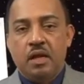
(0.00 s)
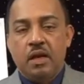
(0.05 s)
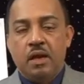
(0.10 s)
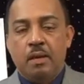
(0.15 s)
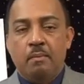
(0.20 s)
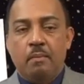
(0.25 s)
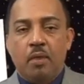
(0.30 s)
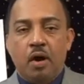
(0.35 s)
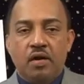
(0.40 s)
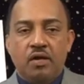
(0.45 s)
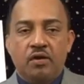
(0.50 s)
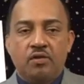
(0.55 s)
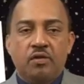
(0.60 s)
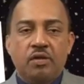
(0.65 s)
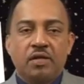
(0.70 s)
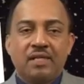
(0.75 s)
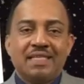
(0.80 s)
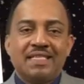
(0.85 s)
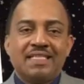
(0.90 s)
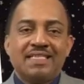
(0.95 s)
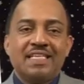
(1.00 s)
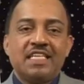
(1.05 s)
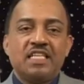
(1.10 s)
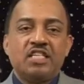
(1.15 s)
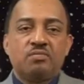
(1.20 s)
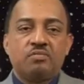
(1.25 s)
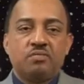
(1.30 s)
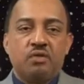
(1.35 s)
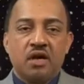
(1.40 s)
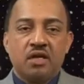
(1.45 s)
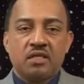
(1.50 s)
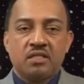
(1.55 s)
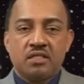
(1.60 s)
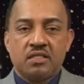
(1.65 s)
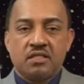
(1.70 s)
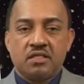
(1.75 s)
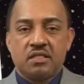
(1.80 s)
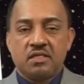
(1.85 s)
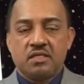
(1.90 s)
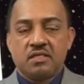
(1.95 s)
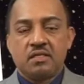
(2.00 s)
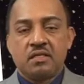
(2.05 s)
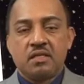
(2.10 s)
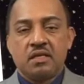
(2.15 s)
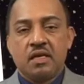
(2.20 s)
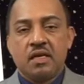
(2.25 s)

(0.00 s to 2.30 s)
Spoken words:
Monitoring disease processes,